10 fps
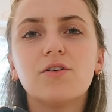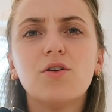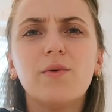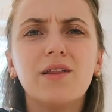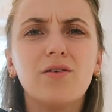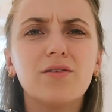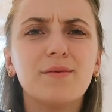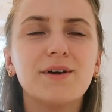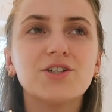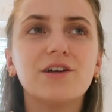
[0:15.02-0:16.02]
don't know when
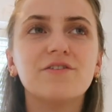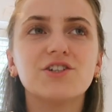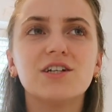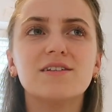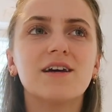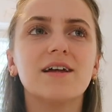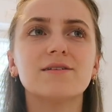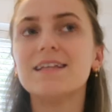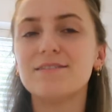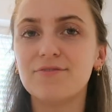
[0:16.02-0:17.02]
autumn actually officially
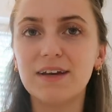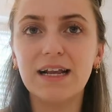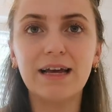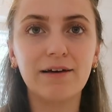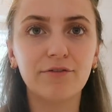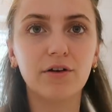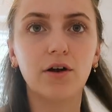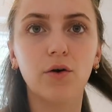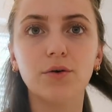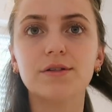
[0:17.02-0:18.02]
starts. It's feeling very
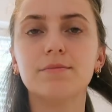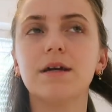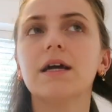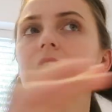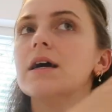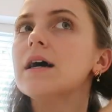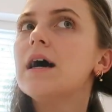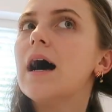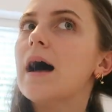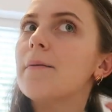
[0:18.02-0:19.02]
autumny,
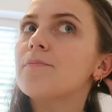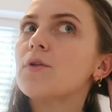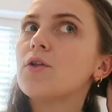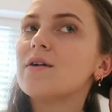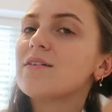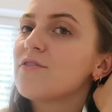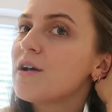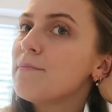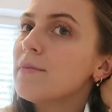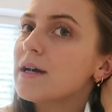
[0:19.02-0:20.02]
although it's
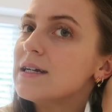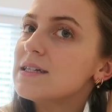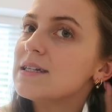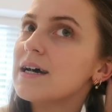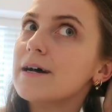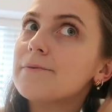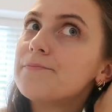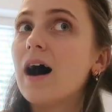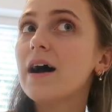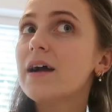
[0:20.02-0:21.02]
very muggy today.
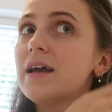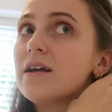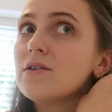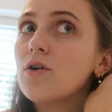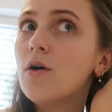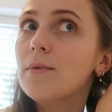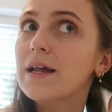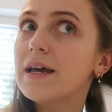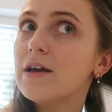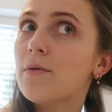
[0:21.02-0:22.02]
I
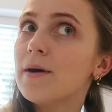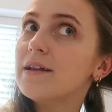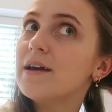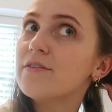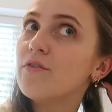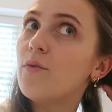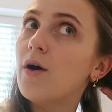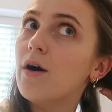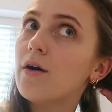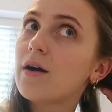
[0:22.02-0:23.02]
normally, on my days off
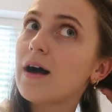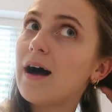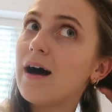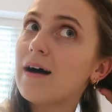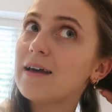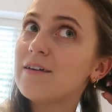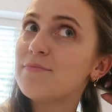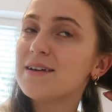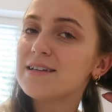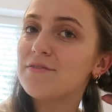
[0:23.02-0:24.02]
work, give
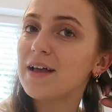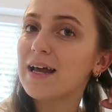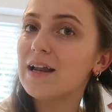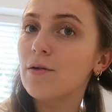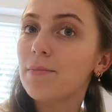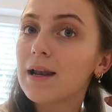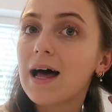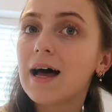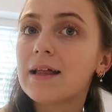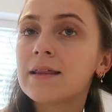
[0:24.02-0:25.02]
myself like a little
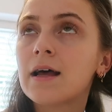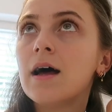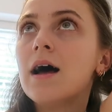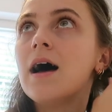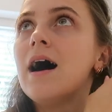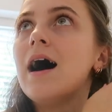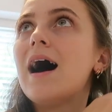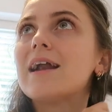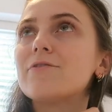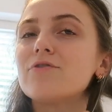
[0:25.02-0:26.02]
plan,
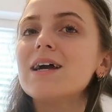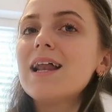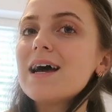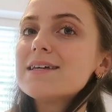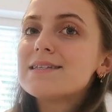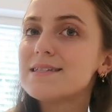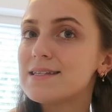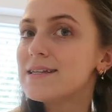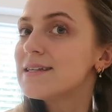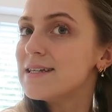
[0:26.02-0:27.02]
and I realised
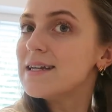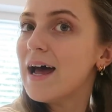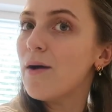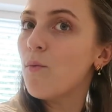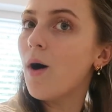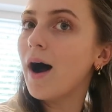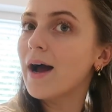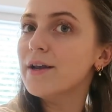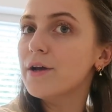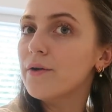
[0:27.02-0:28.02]
today
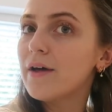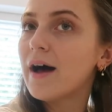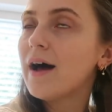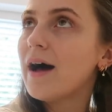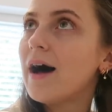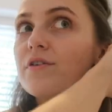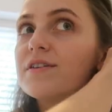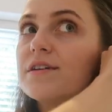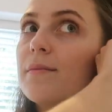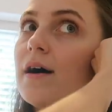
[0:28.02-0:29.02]
why I do that. Through
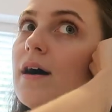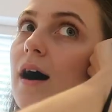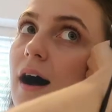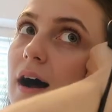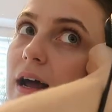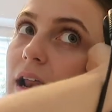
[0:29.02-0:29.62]
the summer, I